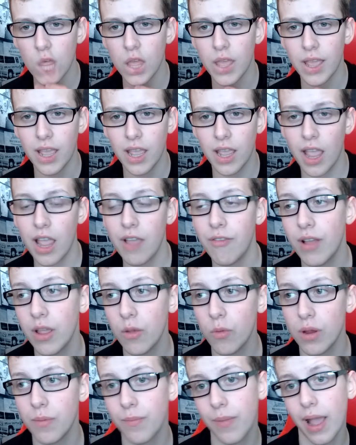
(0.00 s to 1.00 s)
uh, if I
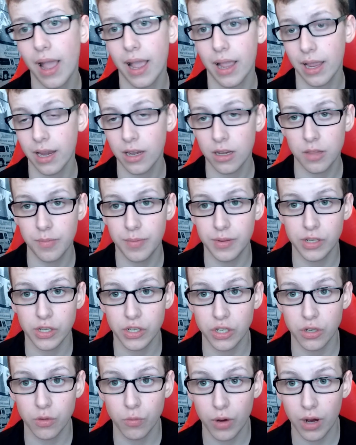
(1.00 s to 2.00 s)
went back into the
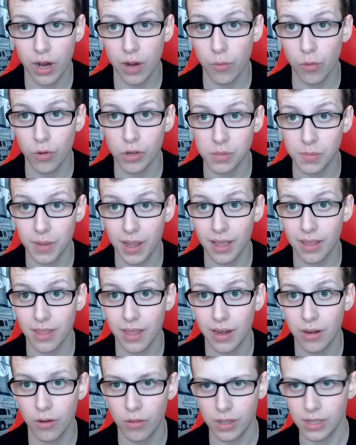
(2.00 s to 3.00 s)
position where I was back
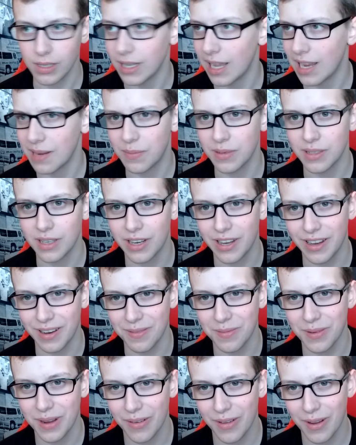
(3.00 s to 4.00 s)
then, not the exact
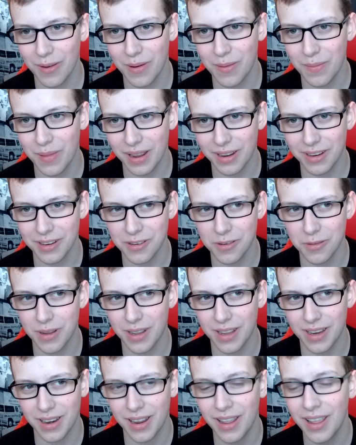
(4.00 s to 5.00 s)
position, but if I went back into
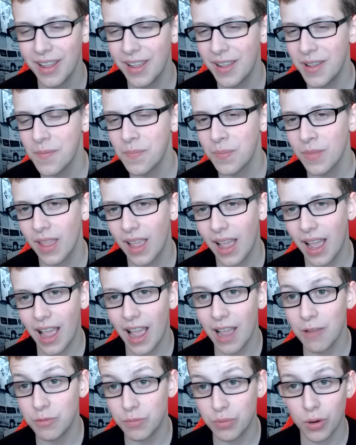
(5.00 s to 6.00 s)
it, and
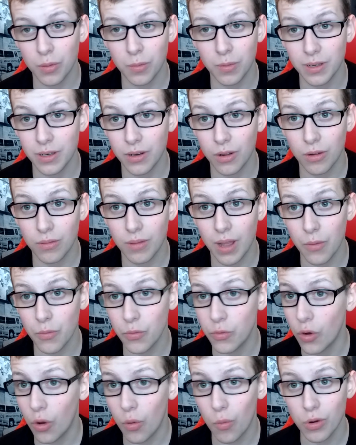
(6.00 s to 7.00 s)
I, I would probably not, I
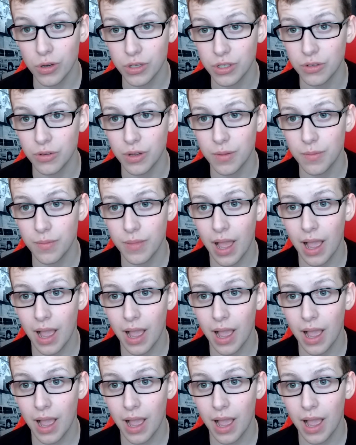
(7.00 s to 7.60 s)
would not want to do it.